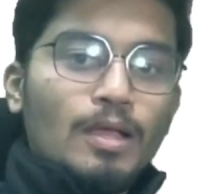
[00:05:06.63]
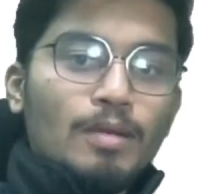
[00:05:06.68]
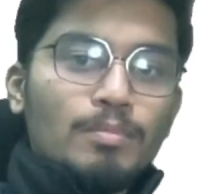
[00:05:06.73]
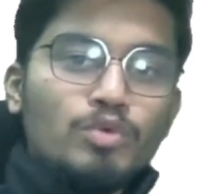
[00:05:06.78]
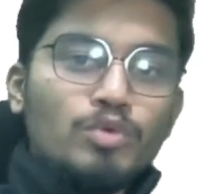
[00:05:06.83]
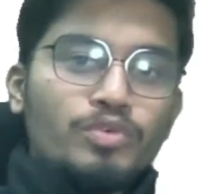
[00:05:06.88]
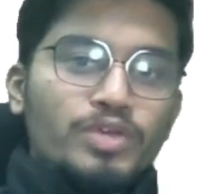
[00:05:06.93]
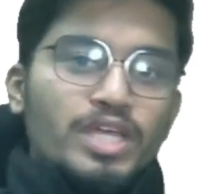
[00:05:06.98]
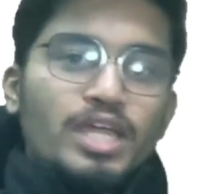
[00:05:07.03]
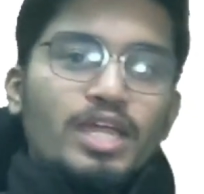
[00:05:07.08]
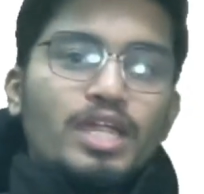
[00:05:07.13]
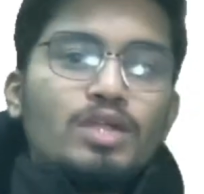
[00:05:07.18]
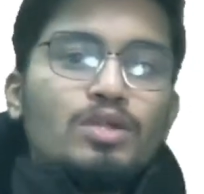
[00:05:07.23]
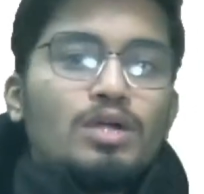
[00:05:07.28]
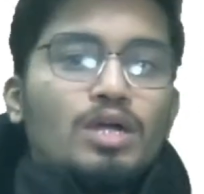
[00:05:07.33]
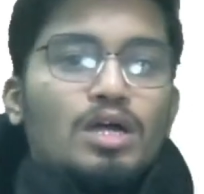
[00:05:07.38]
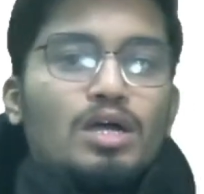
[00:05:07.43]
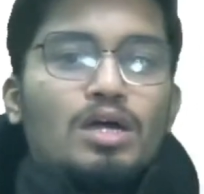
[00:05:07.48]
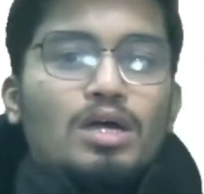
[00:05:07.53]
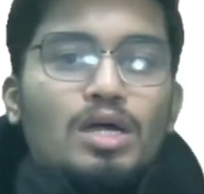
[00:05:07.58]
Moving ahead,
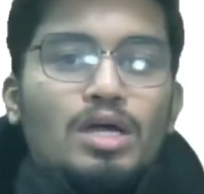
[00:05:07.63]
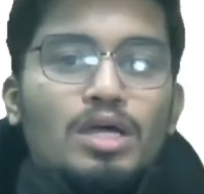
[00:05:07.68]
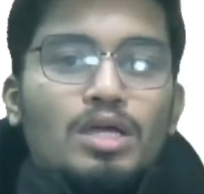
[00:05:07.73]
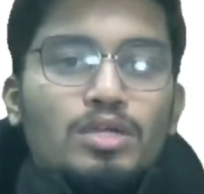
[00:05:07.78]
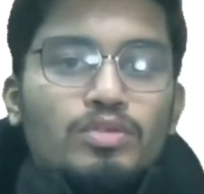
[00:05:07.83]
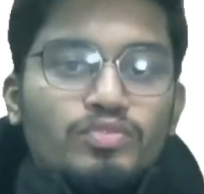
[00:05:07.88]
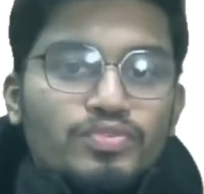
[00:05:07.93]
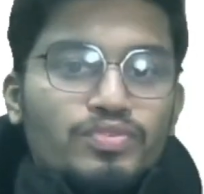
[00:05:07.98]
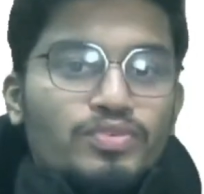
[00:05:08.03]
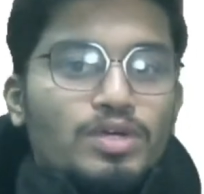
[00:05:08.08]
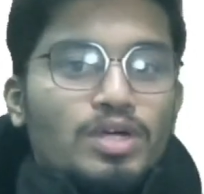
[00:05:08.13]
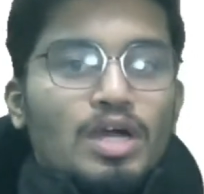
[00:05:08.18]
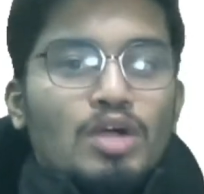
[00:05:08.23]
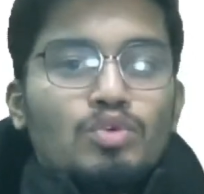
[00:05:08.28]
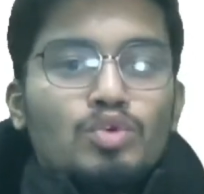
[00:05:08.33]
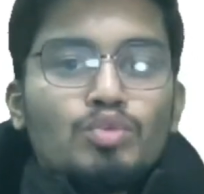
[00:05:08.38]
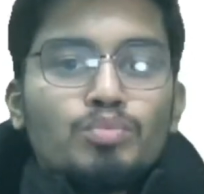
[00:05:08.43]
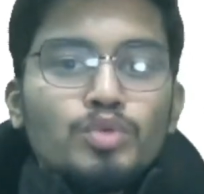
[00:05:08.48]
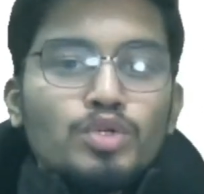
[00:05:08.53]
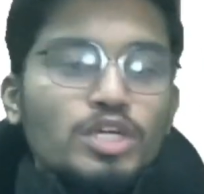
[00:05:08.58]
how
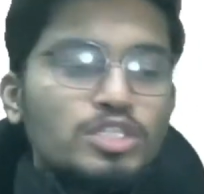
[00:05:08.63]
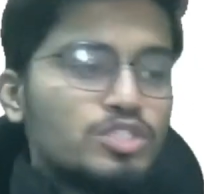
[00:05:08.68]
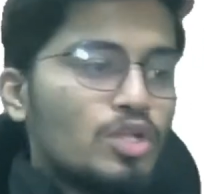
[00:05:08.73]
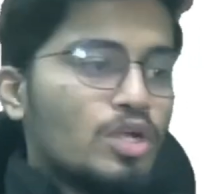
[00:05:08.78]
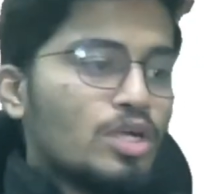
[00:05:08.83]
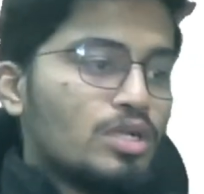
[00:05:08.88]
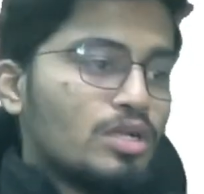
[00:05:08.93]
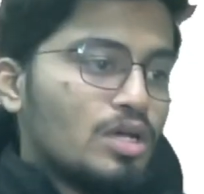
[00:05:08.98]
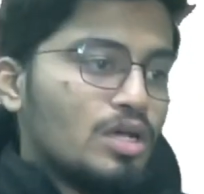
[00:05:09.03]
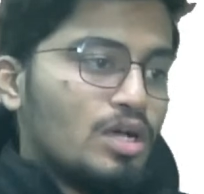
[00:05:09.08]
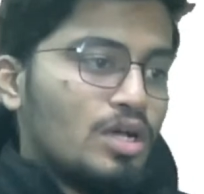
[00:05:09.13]
to book a slot?